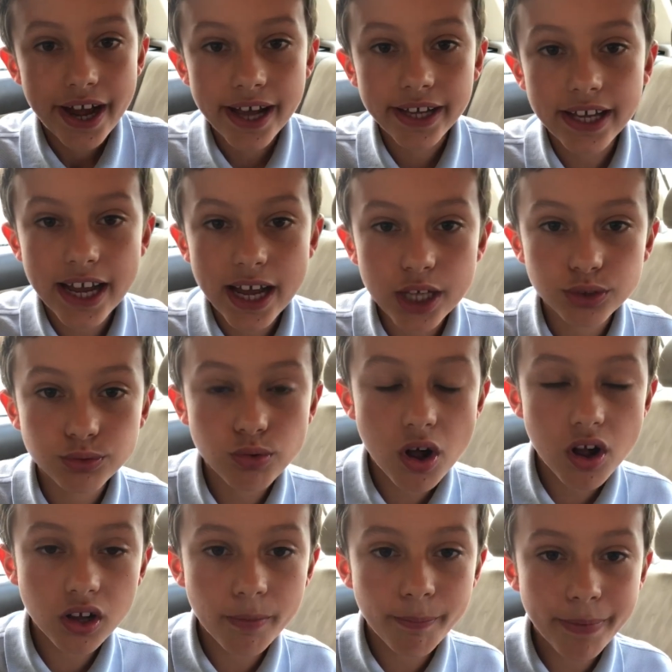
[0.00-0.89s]
Hi guys,
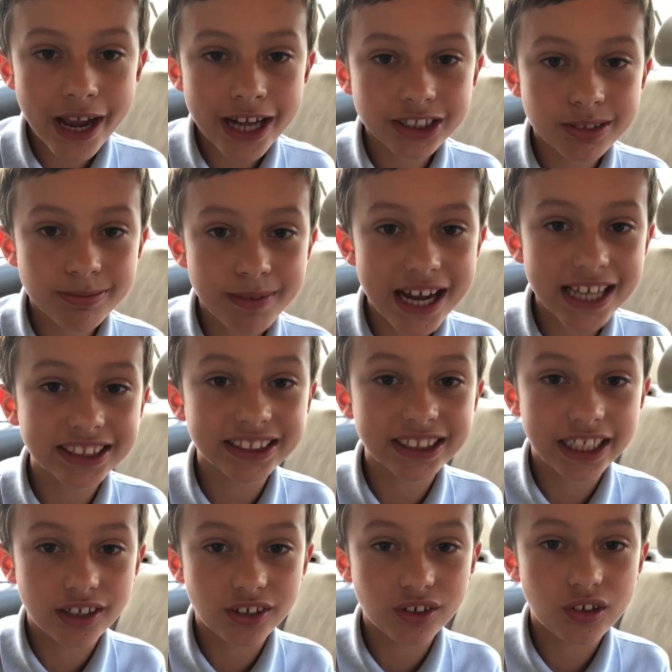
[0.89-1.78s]
welcome back to my
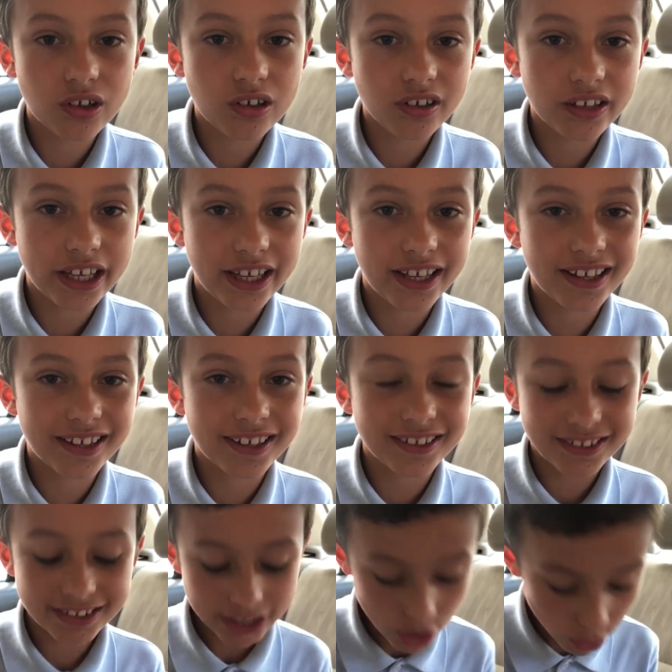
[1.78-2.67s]
channel
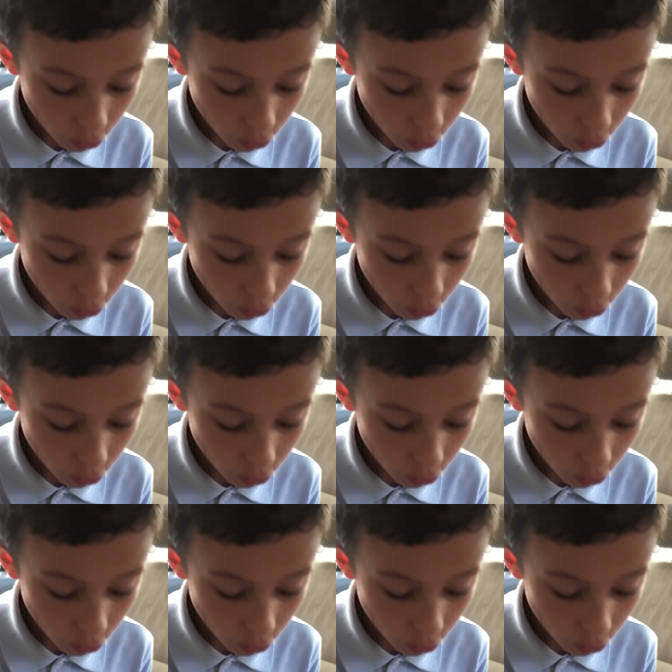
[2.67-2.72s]
and,